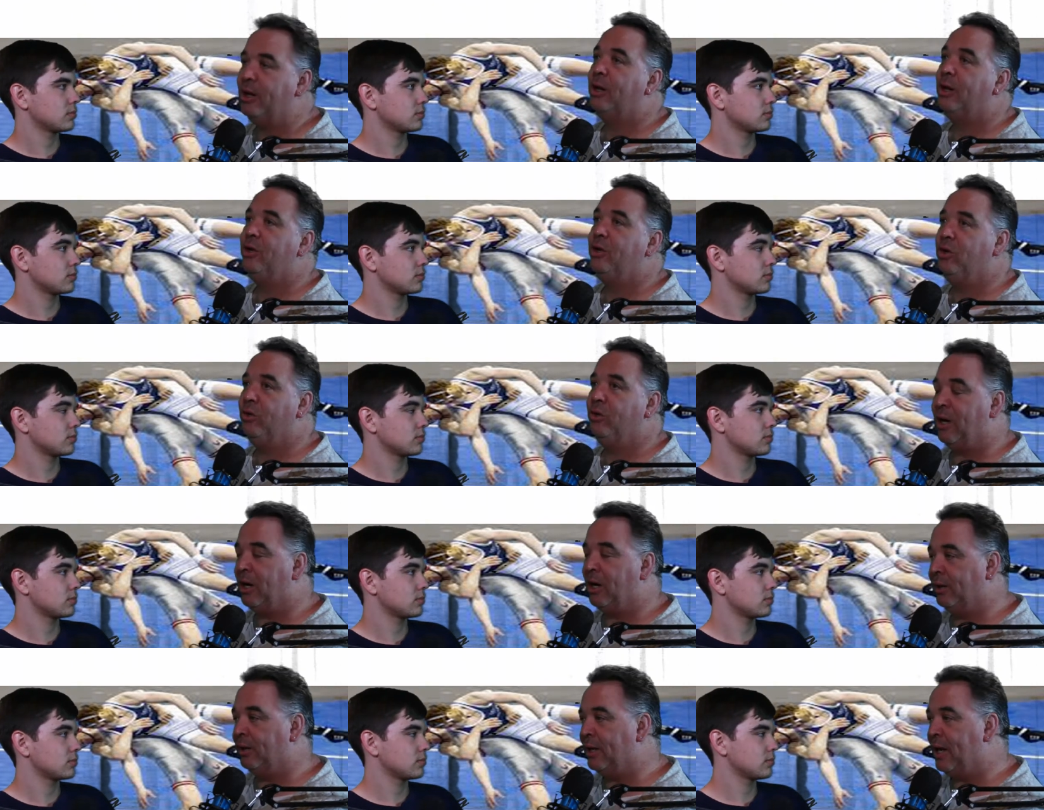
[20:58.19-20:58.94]
Speaker 1: You got
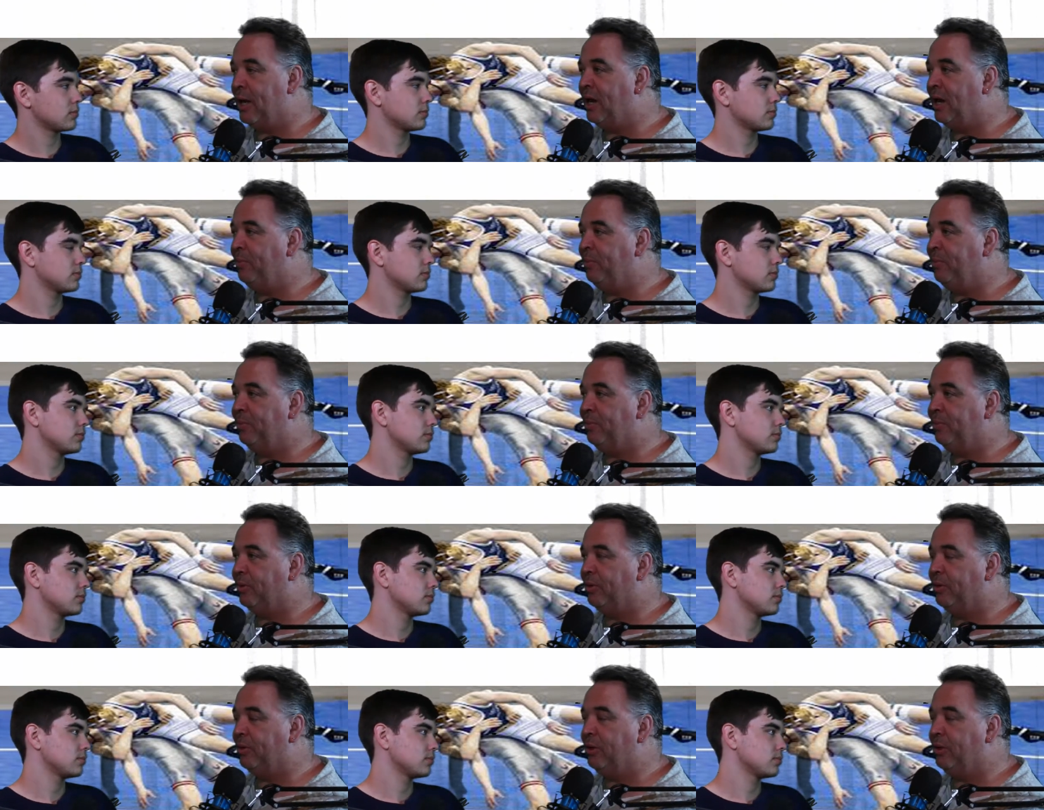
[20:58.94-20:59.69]
a lot of
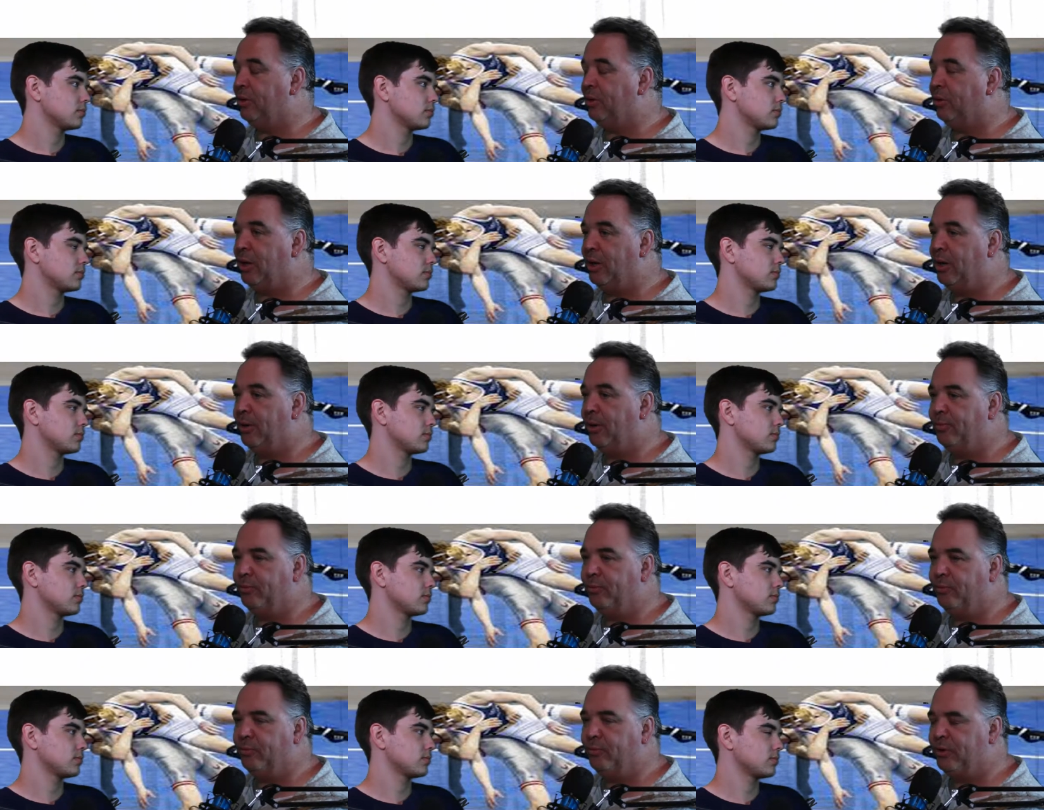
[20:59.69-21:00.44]
people. You know,
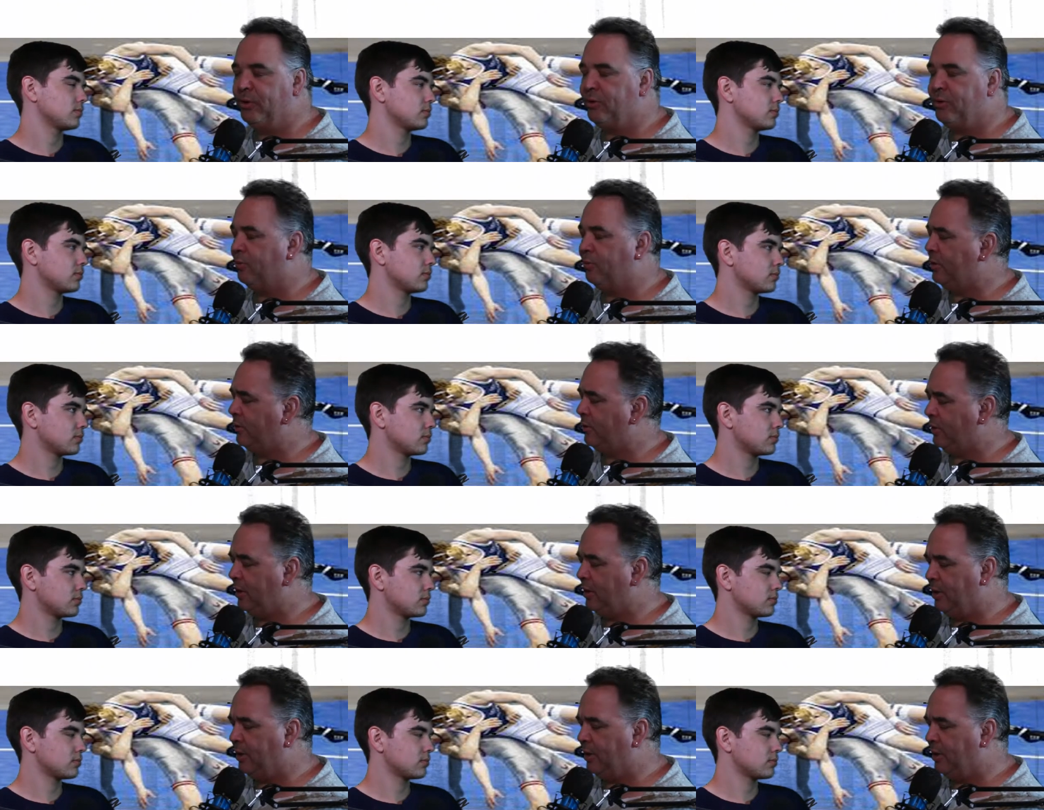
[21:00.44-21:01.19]
um, what's what's
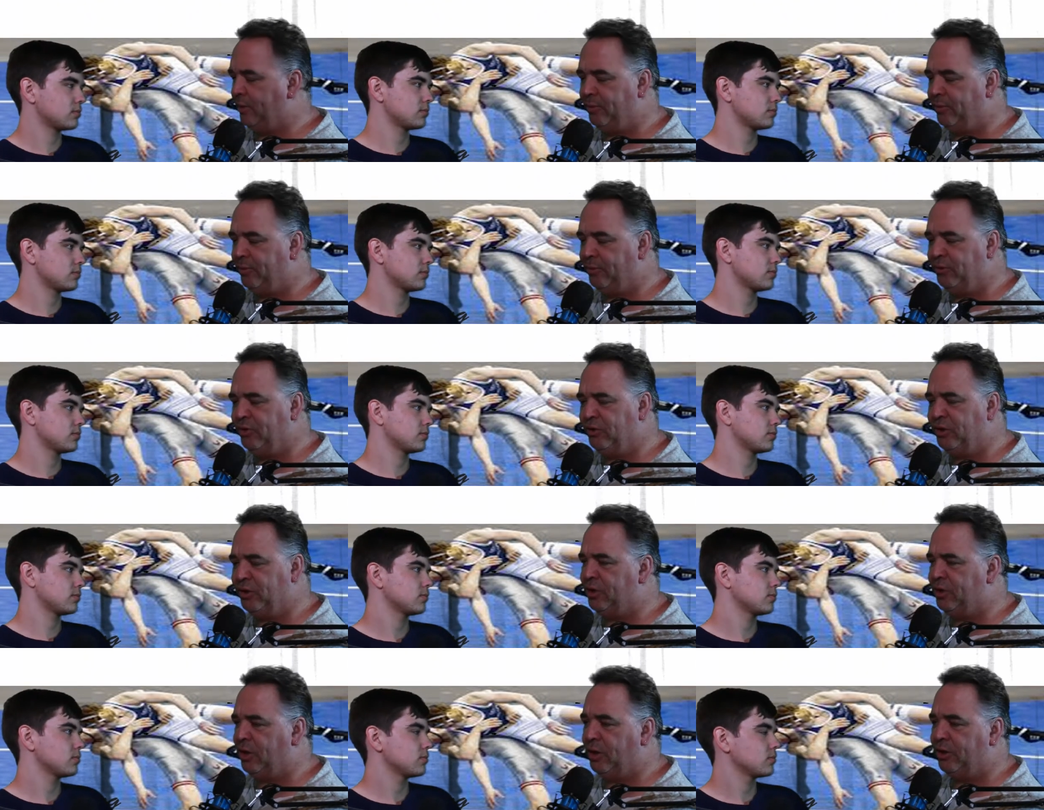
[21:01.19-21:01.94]
uh, J- J-
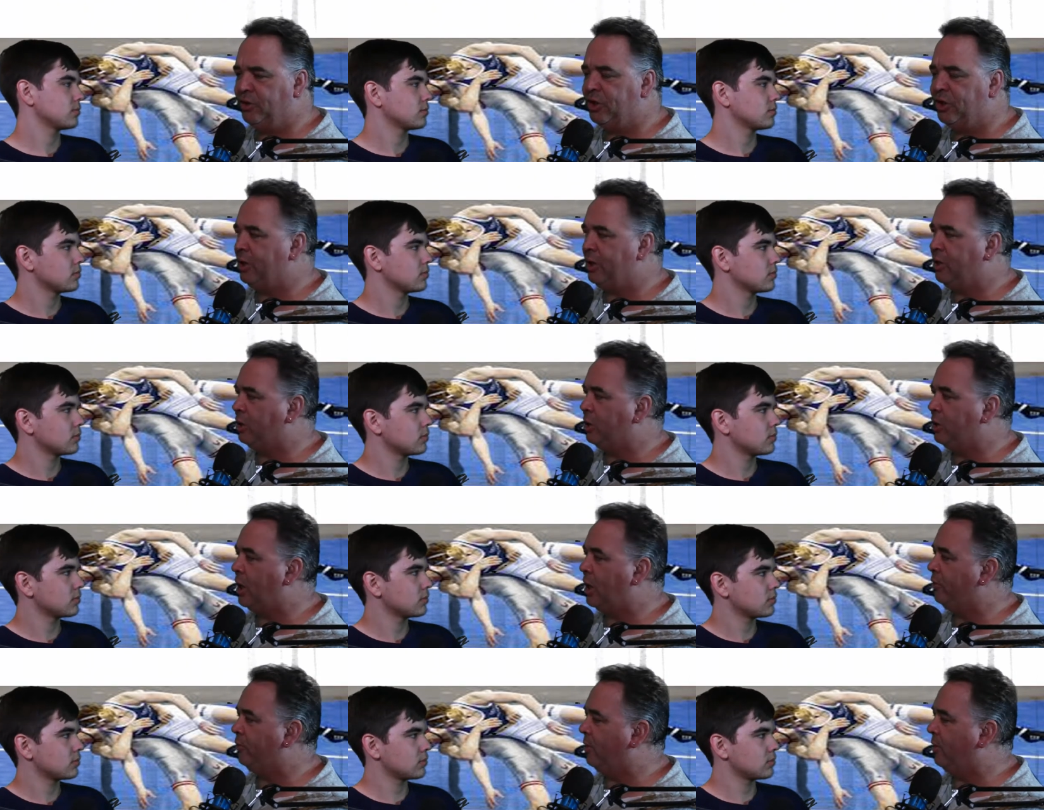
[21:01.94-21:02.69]
Johnny
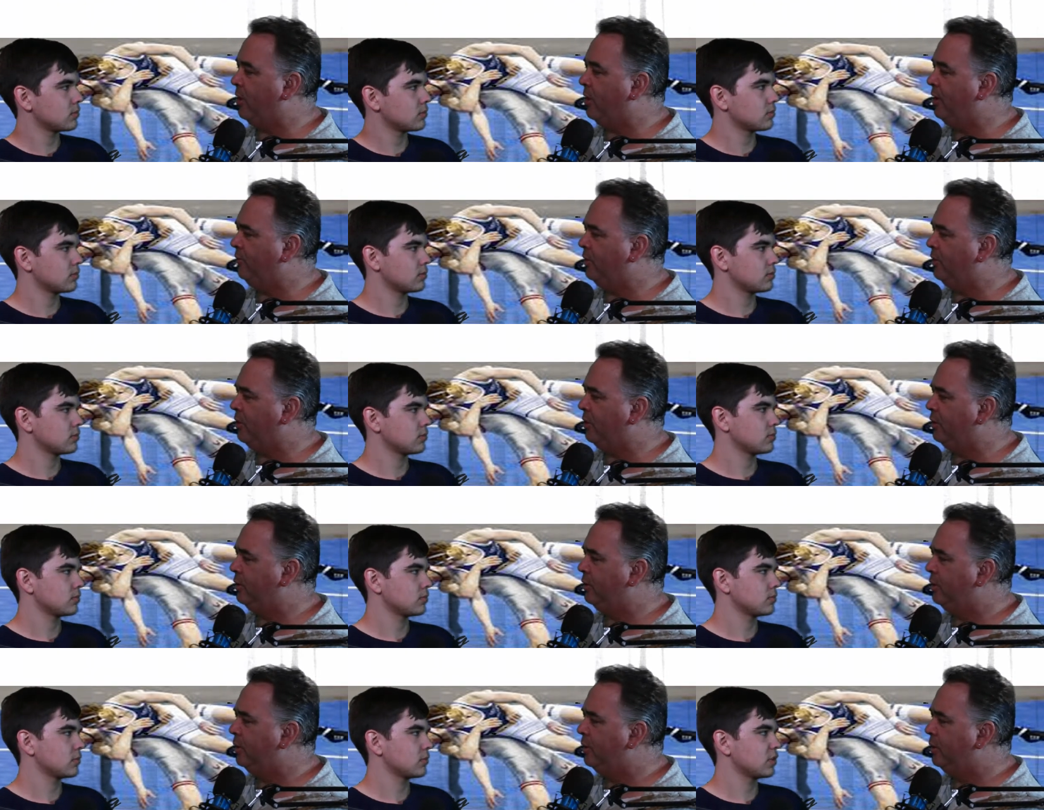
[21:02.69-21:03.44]
Gargano's wife? Uh,
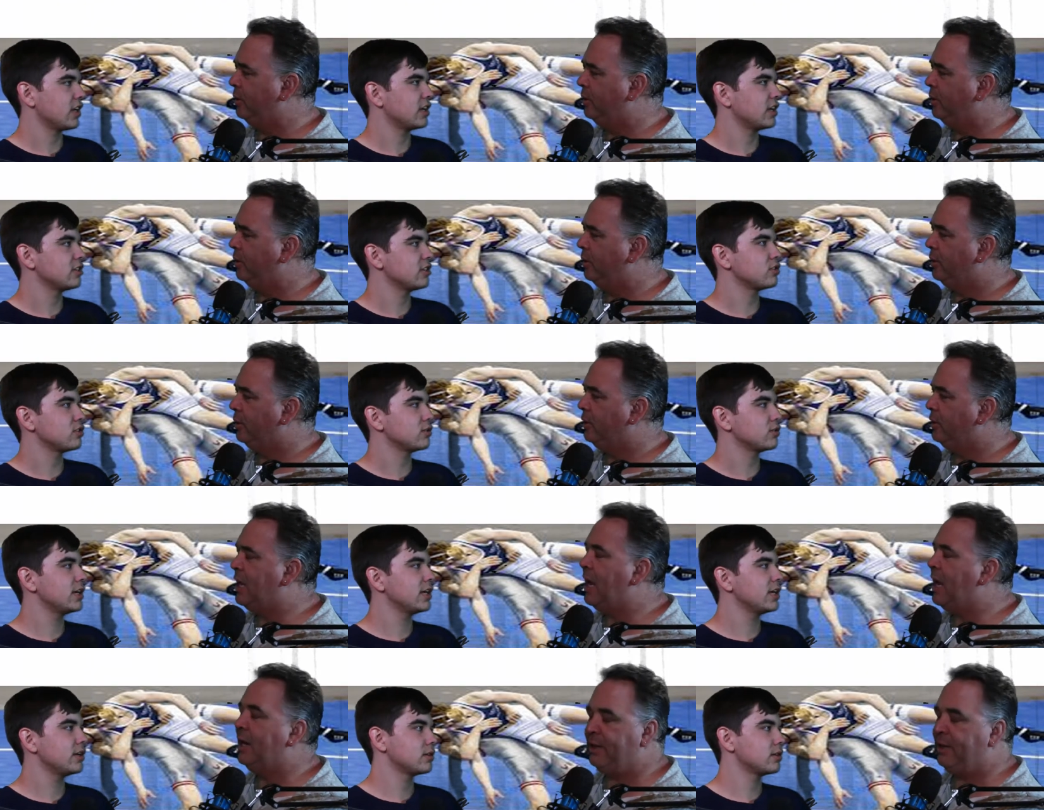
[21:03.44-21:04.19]
Candice LeRae.
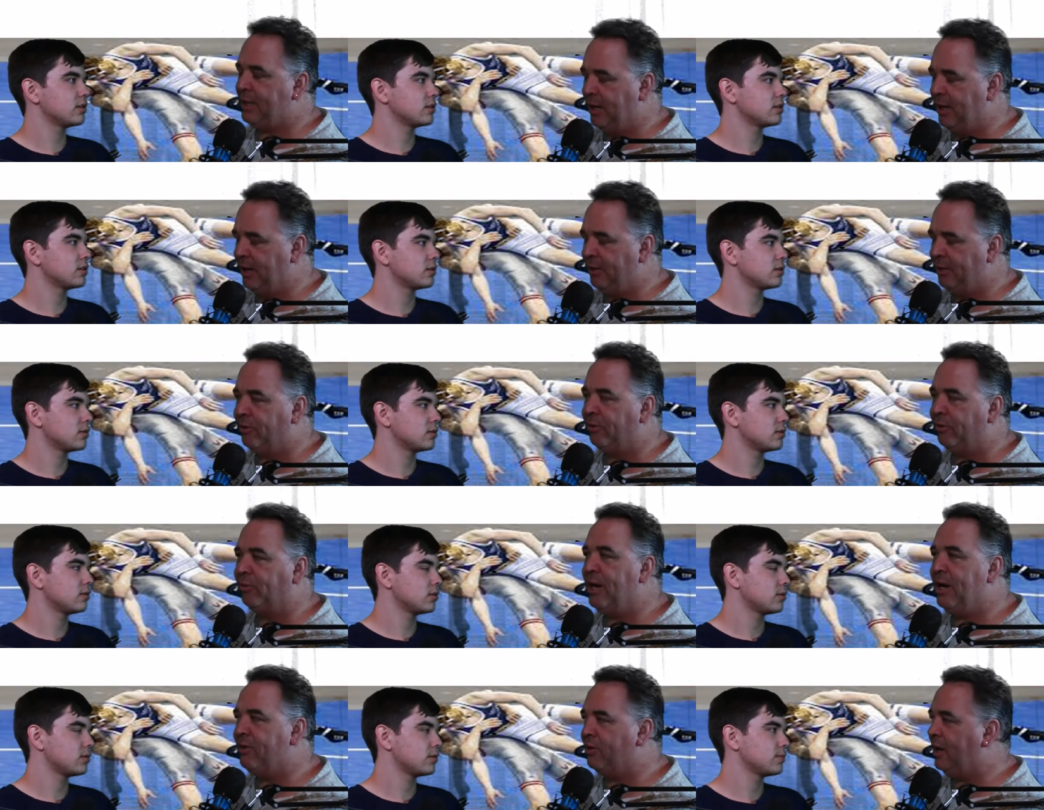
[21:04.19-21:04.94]
Candice, Candice
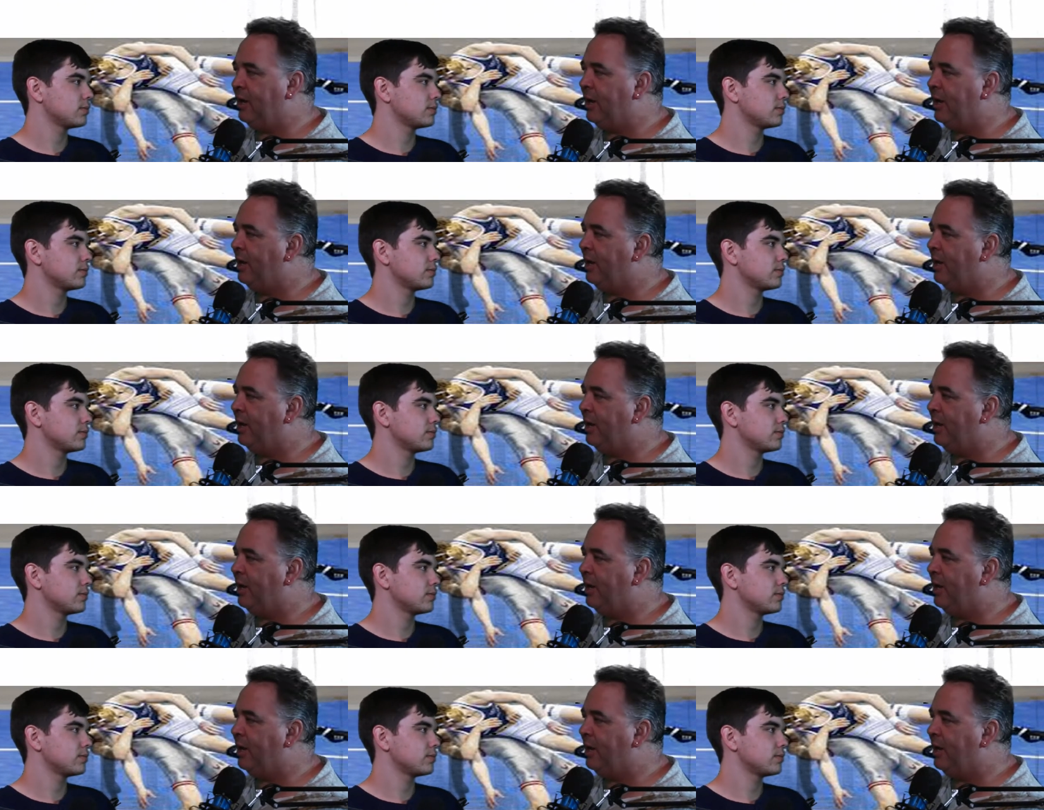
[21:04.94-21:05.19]
LeRae is going to ask